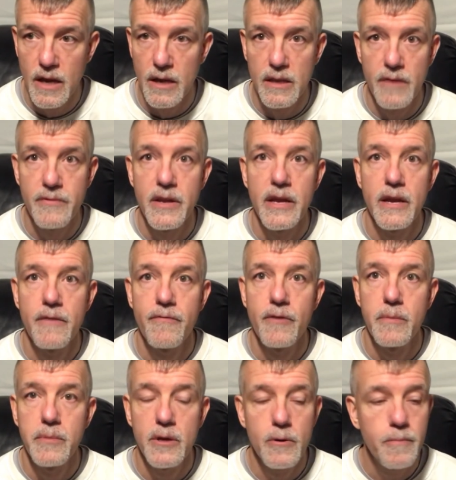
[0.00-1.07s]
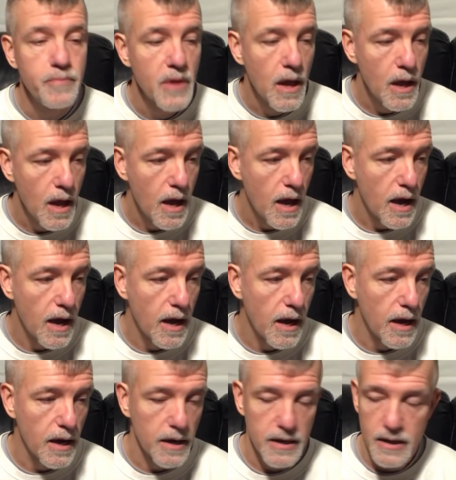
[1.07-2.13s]
I'd love to hear from you.
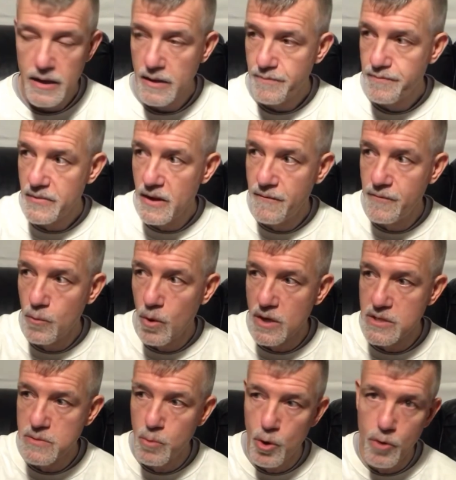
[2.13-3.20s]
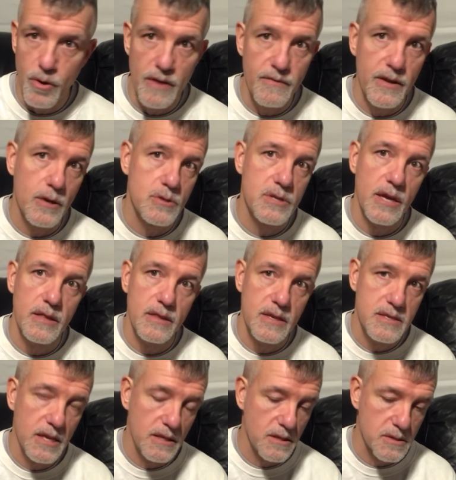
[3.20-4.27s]
If you want some more great videos like
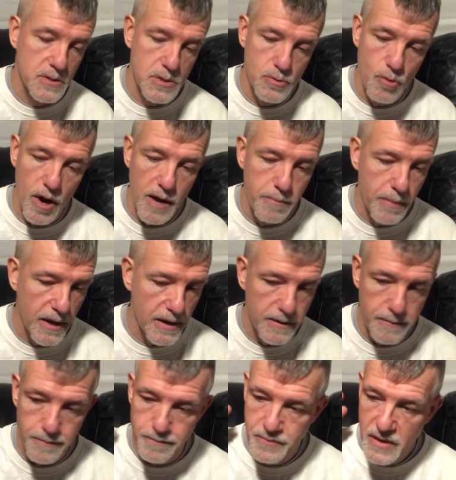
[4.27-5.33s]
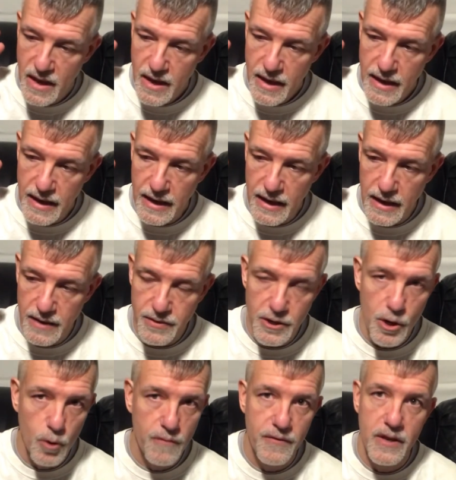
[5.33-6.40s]
this, hit the subscribe button and the
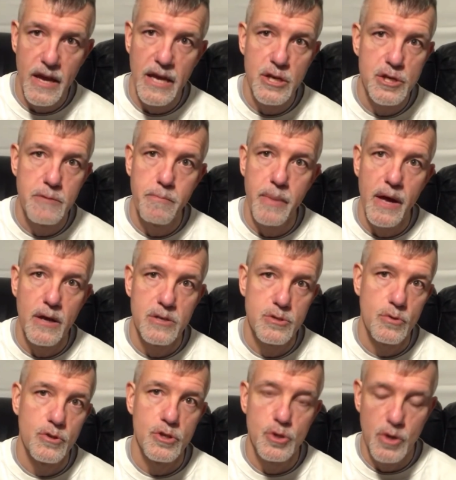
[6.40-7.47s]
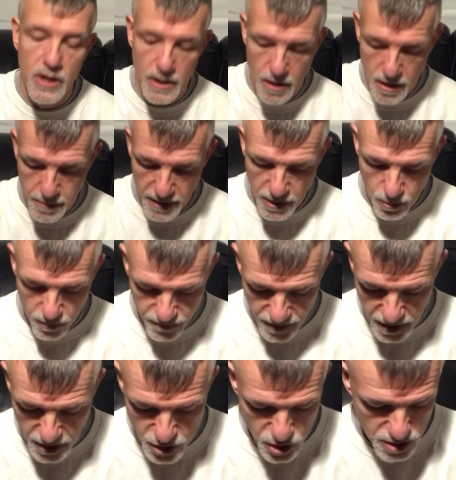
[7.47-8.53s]
notification bell so that you get all my
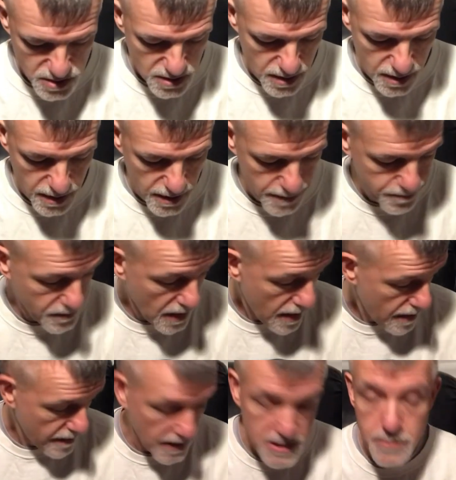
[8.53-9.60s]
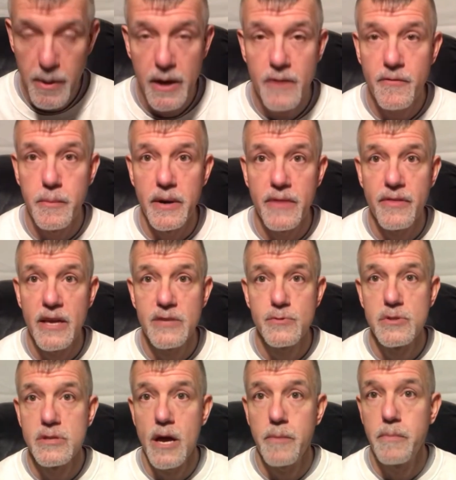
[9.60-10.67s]
notifications. And that's about it, everybody. Thanks
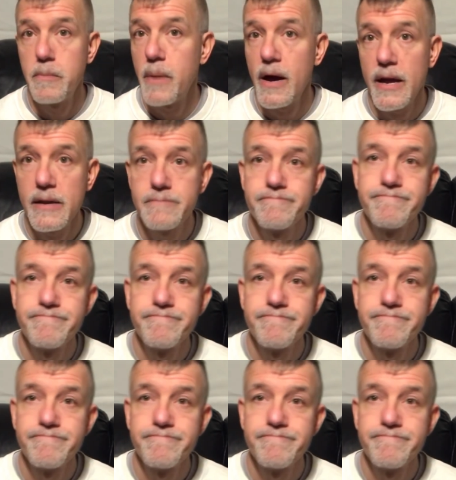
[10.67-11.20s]
for stopping by.